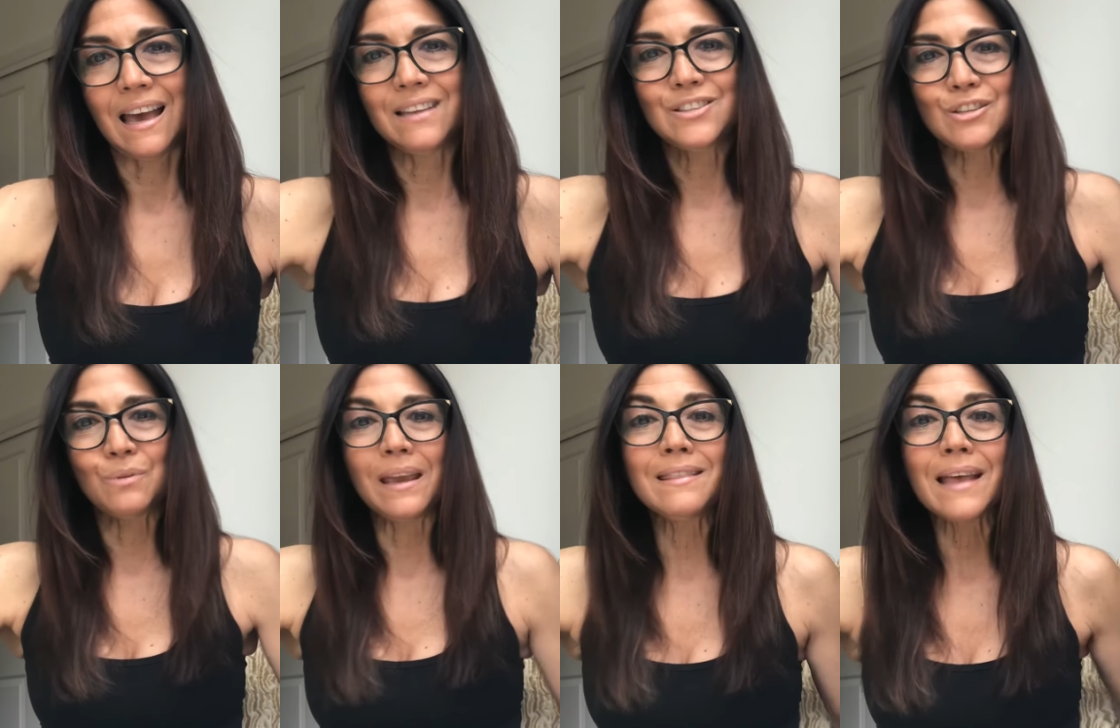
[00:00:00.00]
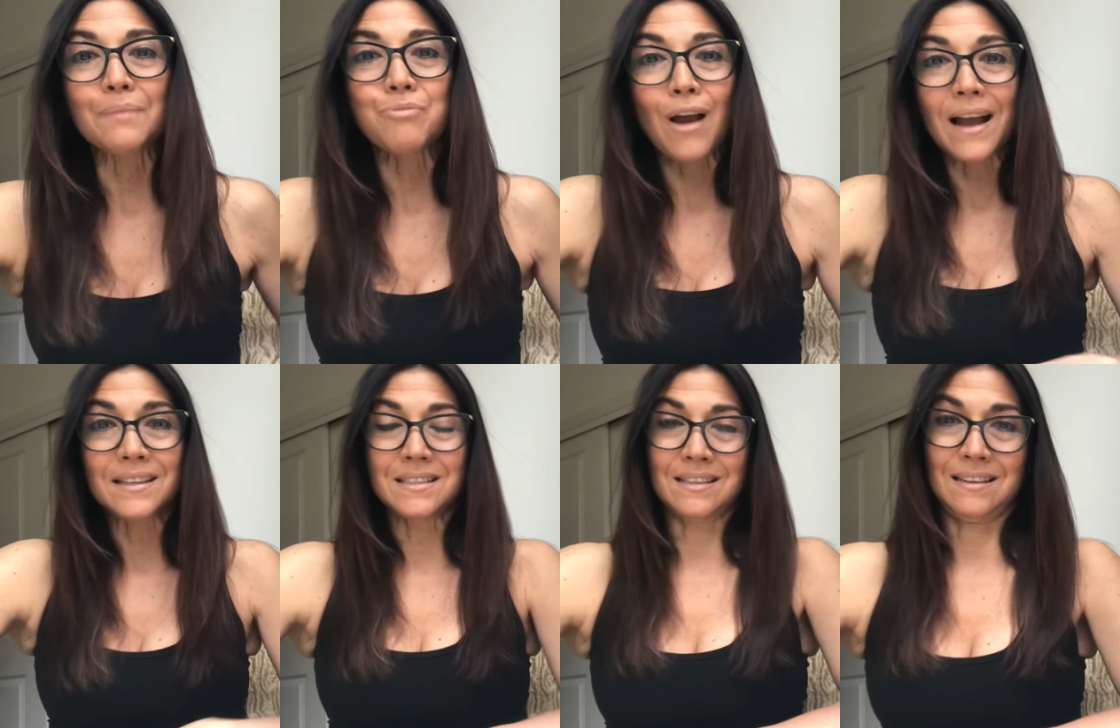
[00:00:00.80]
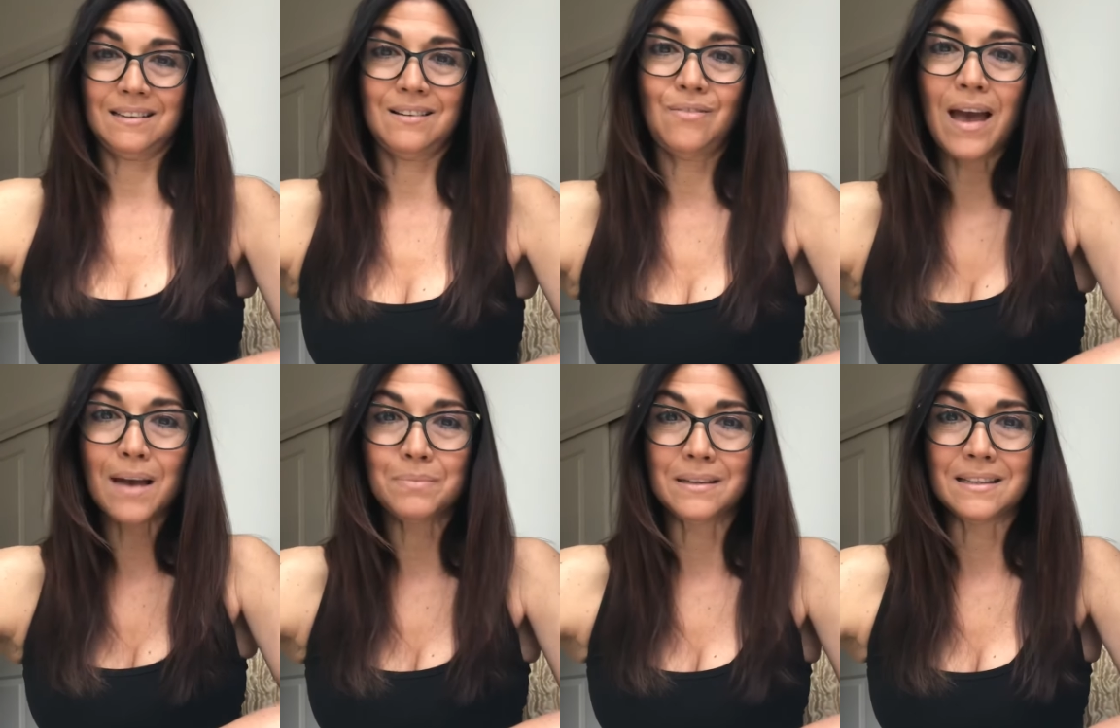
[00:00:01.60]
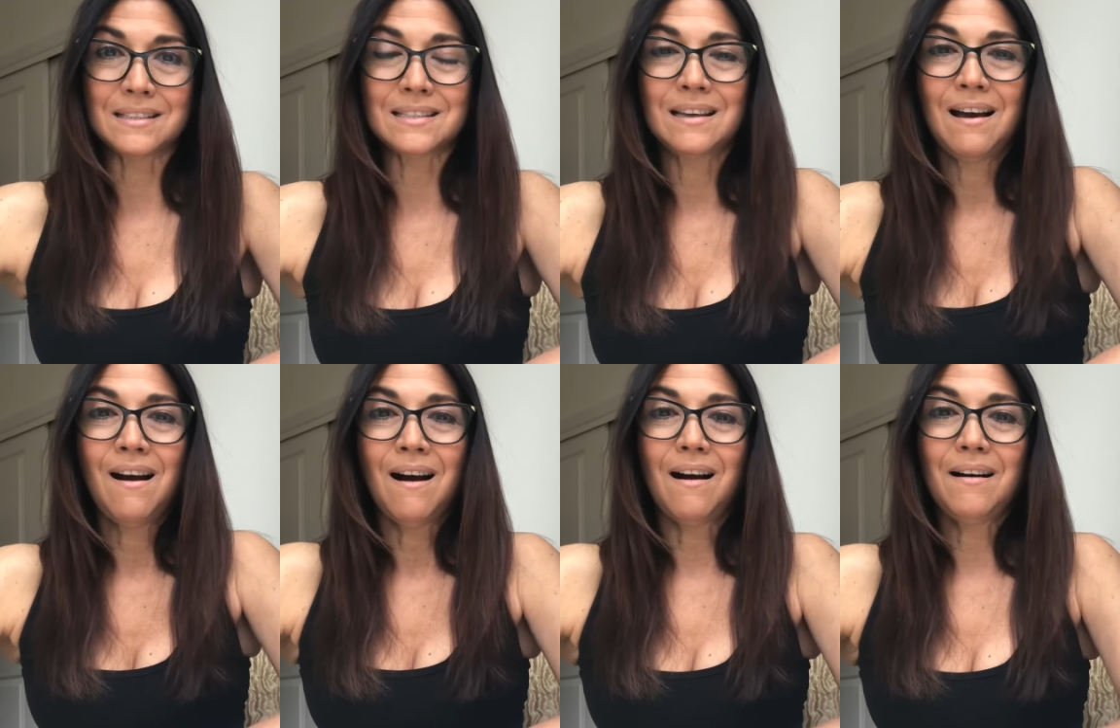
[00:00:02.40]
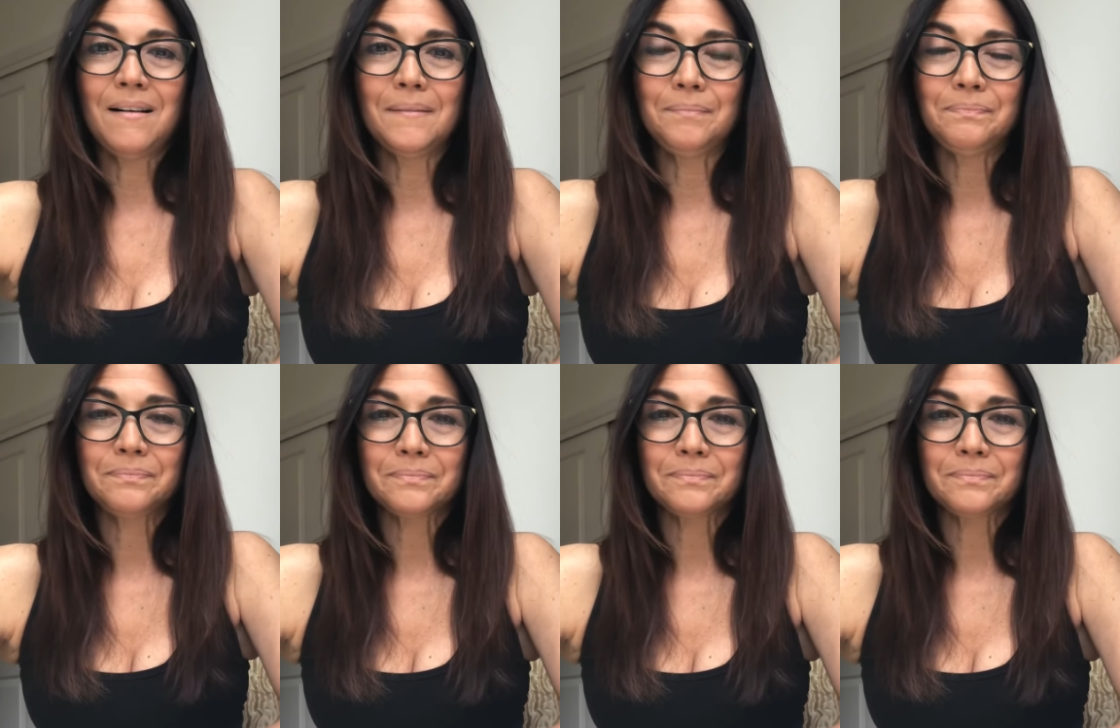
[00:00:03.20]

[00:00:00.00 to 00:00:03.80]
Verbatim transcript: And so, in that practicing of happiness, um,